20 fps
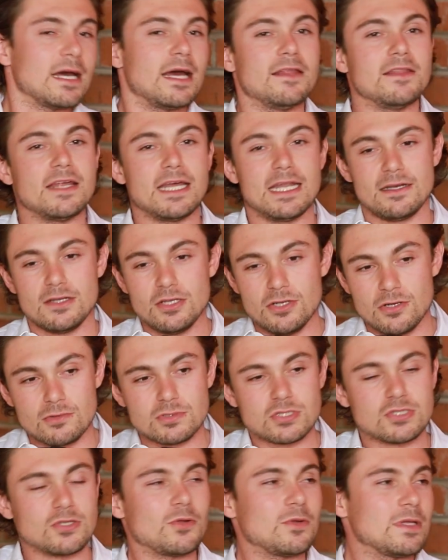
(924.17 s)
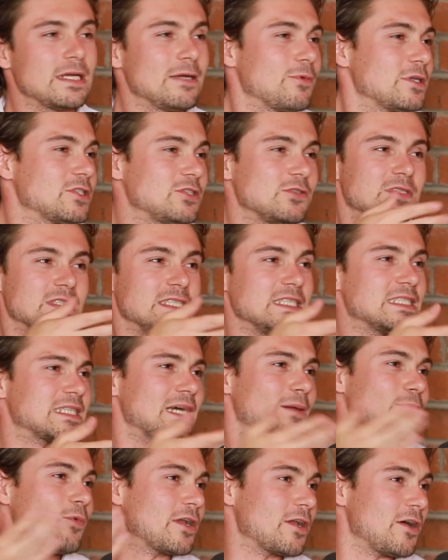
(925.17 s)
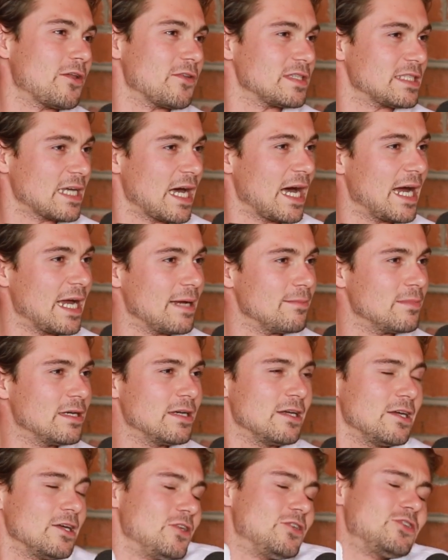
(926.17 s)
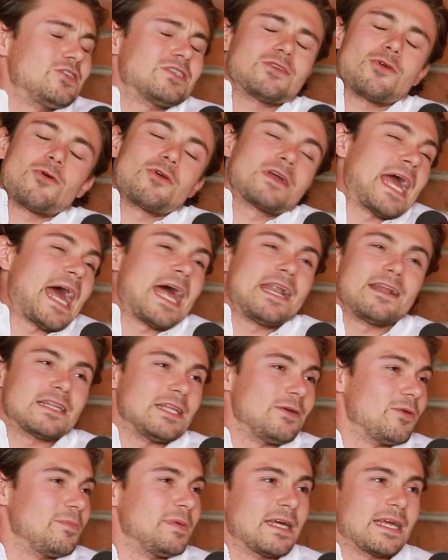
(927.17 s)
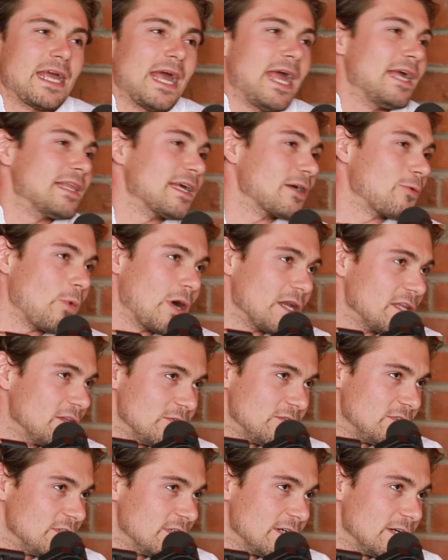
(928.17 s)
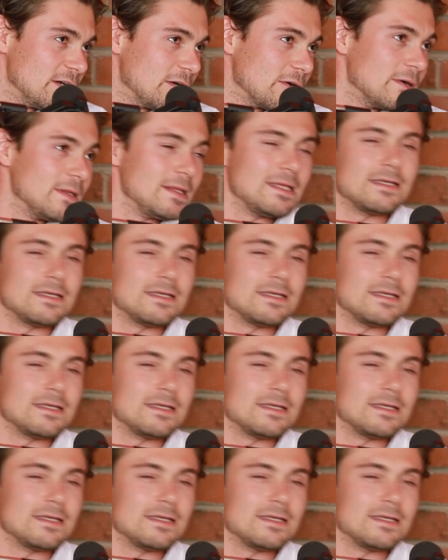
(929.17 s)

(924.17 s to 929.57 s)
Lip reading: And then, you know, slowly, once you see someone all the time, you just organically will be like, hey, like, what do you do?